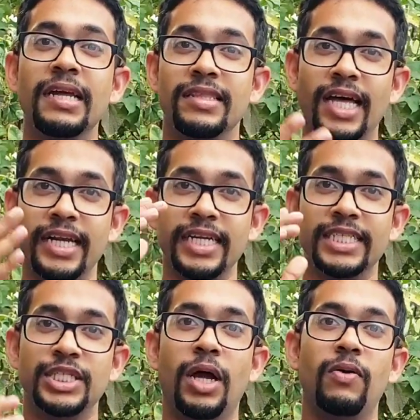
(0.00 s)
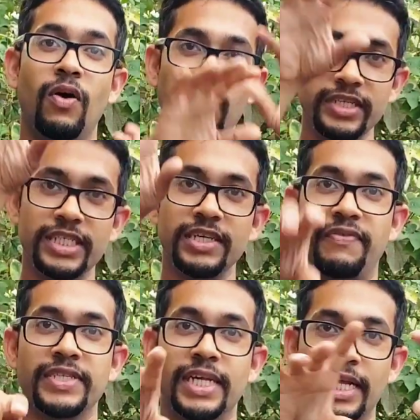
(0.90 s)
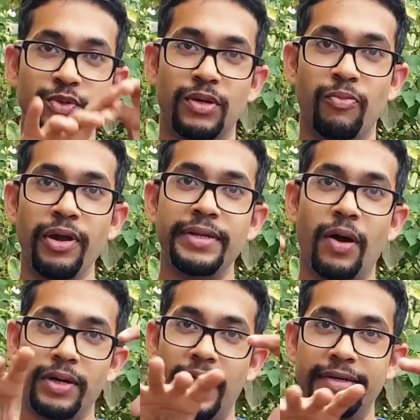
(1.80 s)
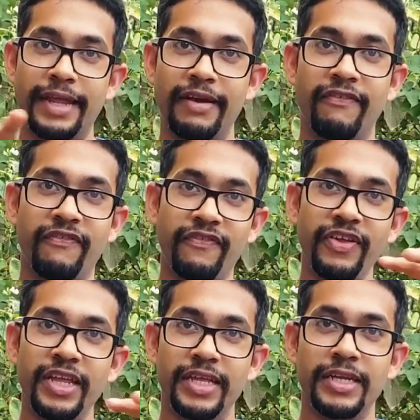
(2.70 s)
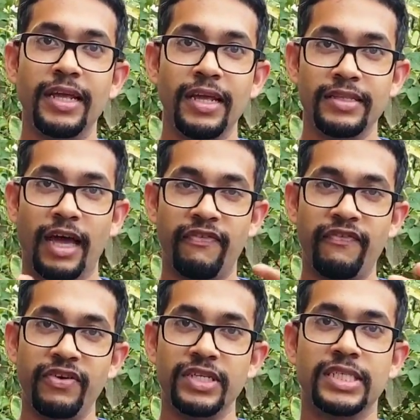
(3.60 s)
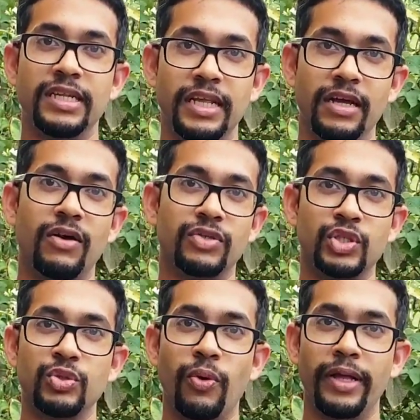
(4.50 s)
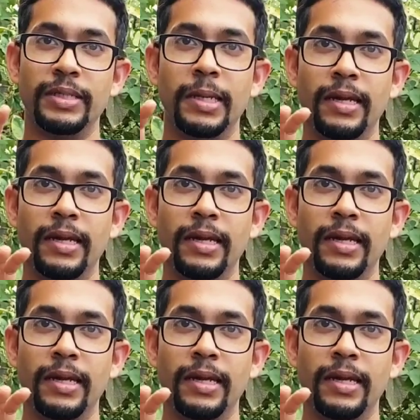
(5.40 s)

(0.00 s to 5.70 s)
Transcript: that is now on the surface, and that's going to break down and then feed that first layer of soil